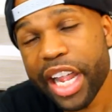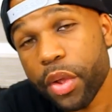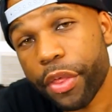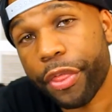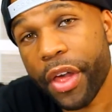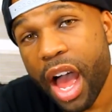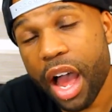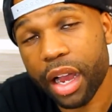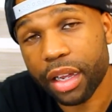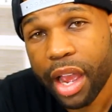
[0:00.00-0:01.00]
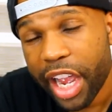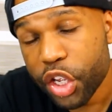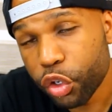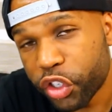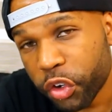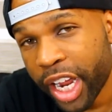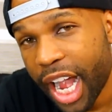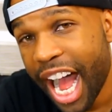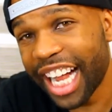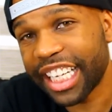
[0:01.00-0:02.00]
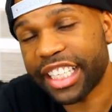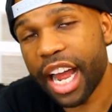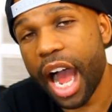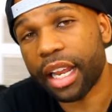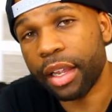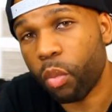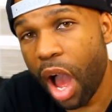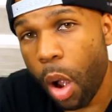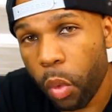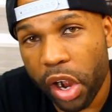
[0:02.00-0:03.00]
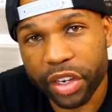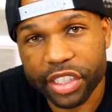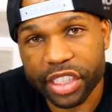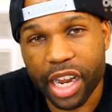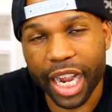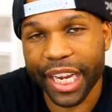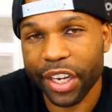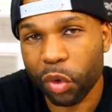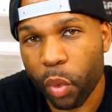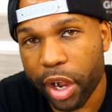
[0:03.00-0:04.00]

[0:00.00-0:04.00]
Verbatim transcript: How you a thug and you drink hot chocolate while wearing a snuggie in the